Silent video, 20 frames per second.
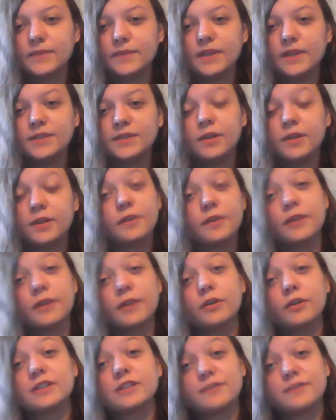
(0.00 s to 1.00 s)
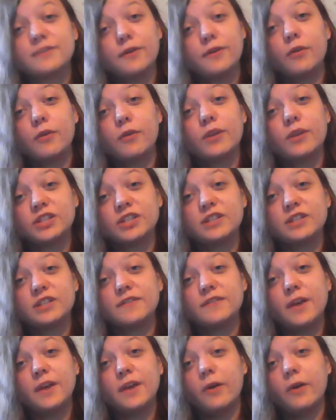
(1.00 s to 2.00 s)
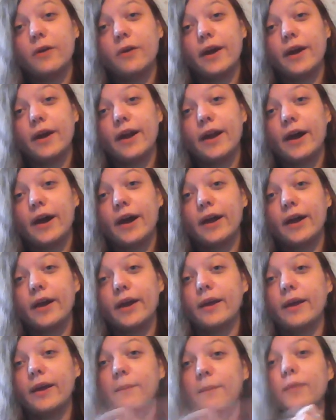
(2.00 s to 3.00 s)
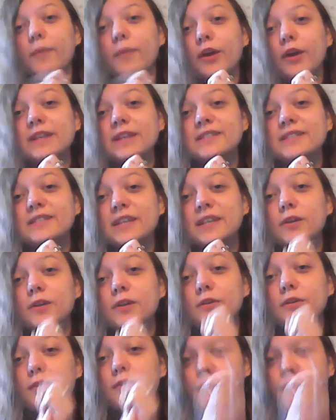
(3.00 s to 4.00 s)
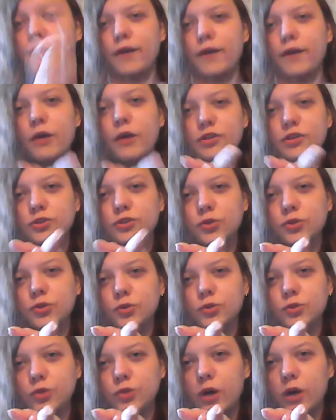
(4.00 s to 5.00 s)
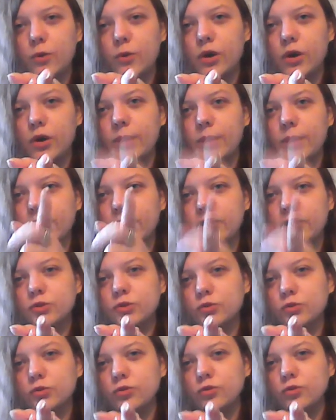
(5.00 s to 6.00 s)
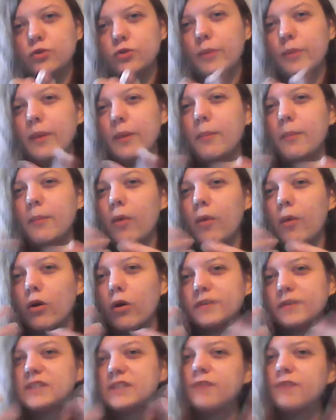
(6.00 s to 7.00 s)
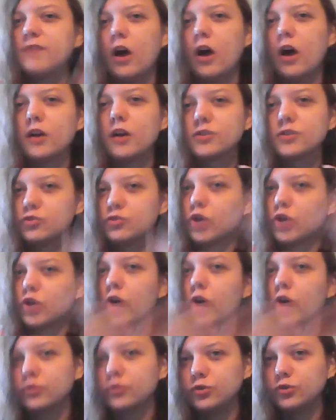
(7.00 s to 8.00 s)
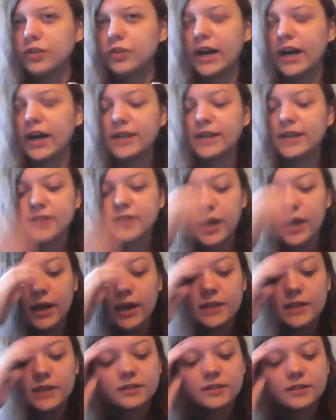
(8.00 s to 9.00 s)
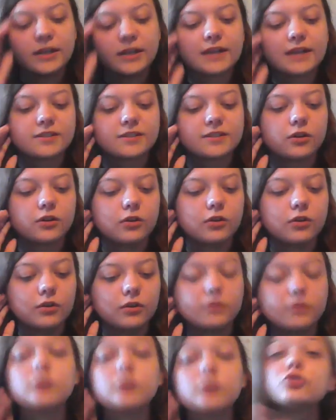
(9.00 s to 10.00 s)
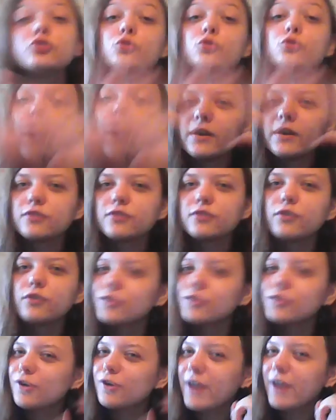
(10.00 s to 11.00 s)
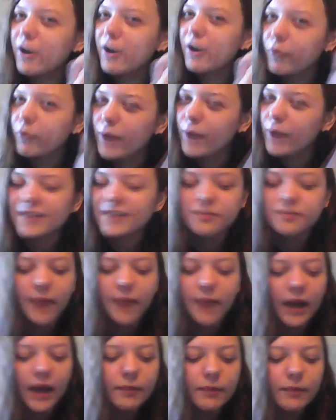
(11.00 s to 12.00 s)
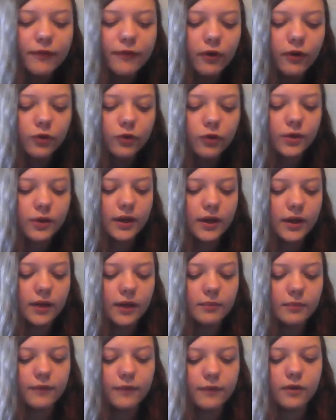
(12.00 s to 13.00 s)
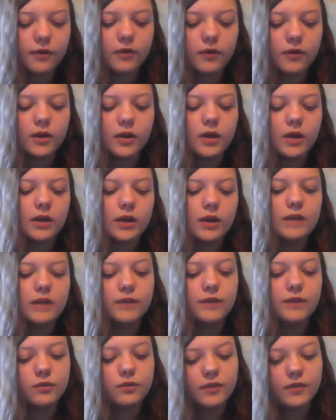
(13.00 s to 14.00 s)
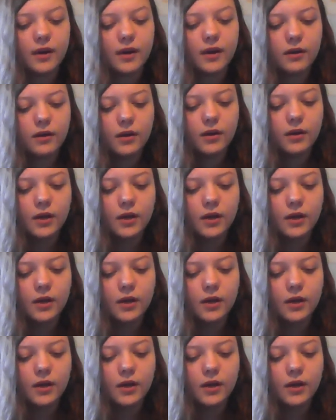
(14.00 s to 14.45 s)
So thank you guys for watching this video, and I'm gonna see you very soon. Do not worry, I'm gonna do a bit more of these vlogs to talk to you guys. So yeah, so to do a little resume before quitting, before leaving you there.